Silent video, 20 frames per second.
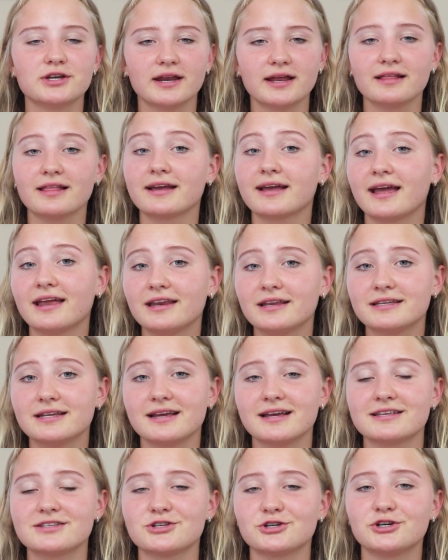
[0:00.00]
Today, like any
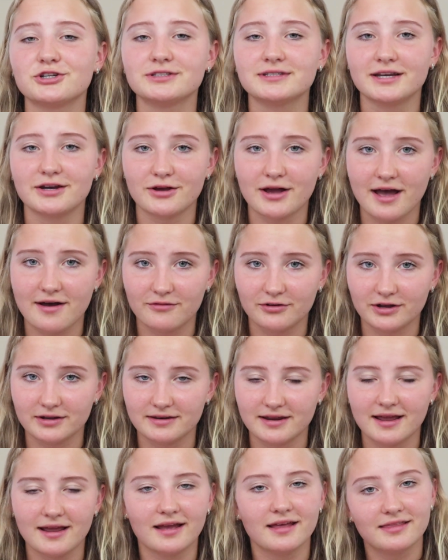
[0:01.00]
day, is a good day to have a
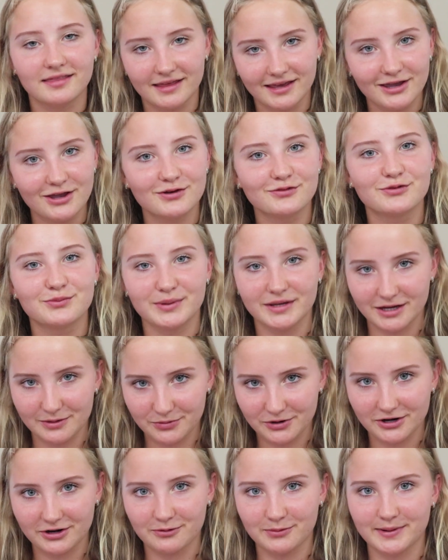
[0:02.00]
good day, and thank you for being a
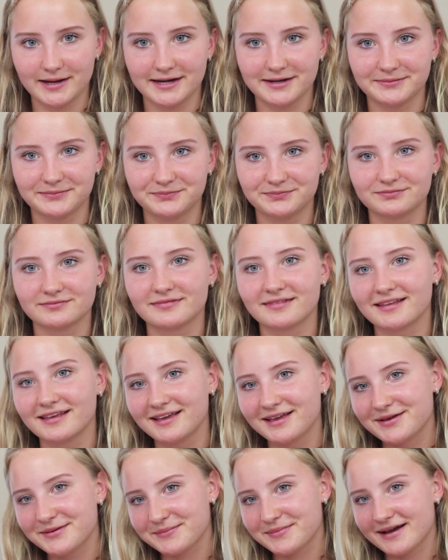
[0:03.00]
part of
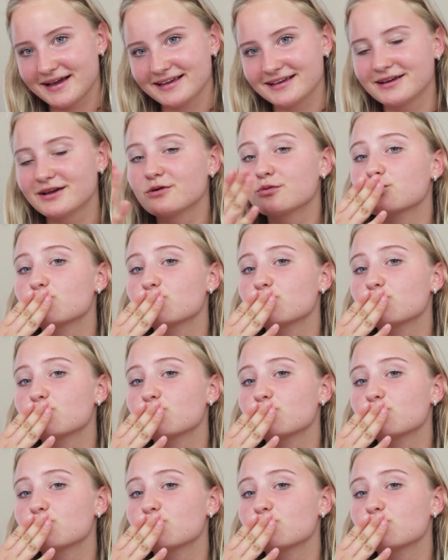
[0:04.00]
mine. Bye.